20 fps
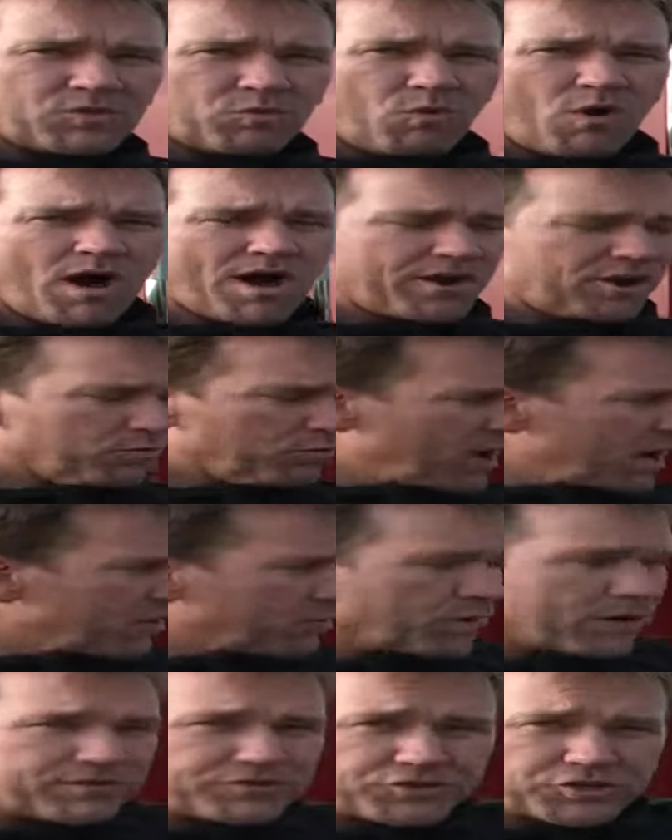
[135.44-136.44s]
the waterway
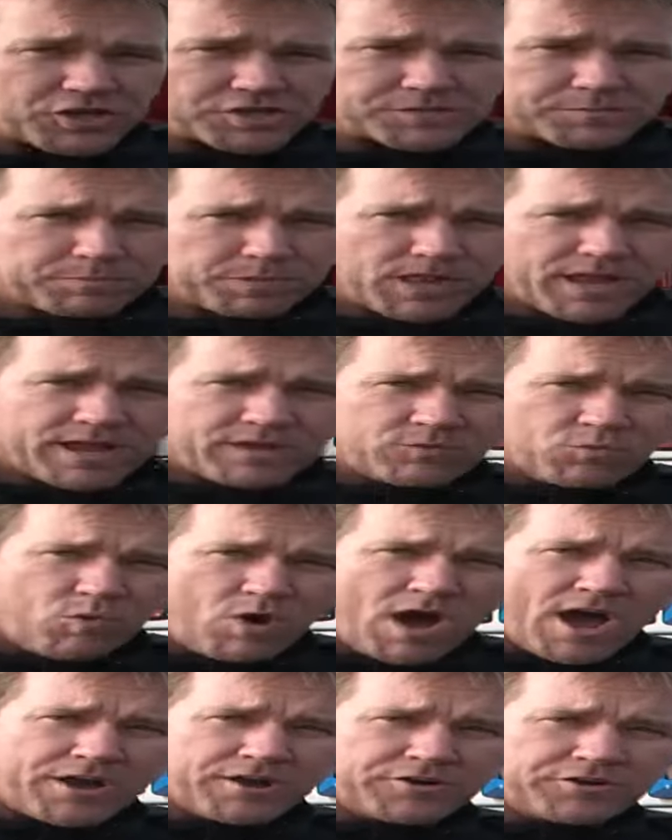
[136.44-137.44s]
with just plain
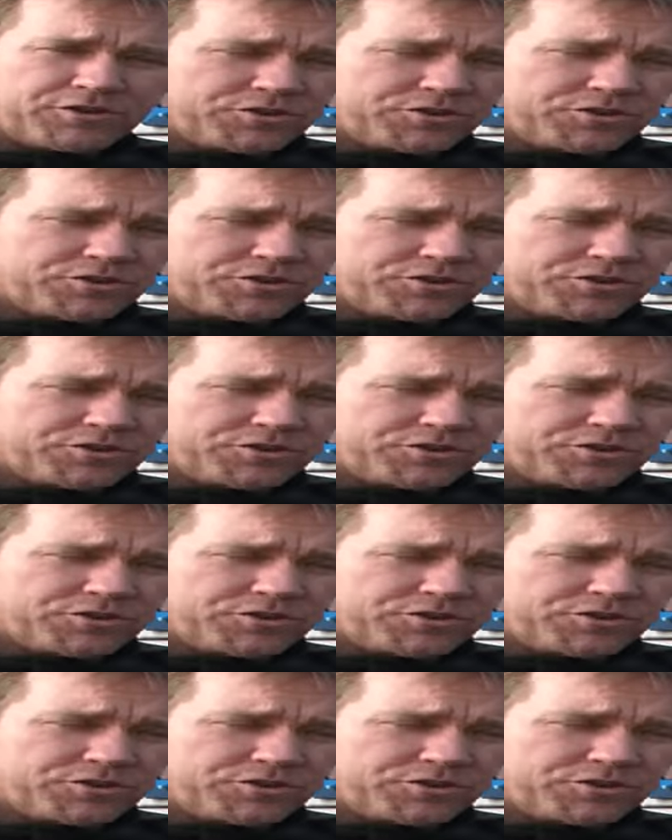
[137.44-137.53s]
water,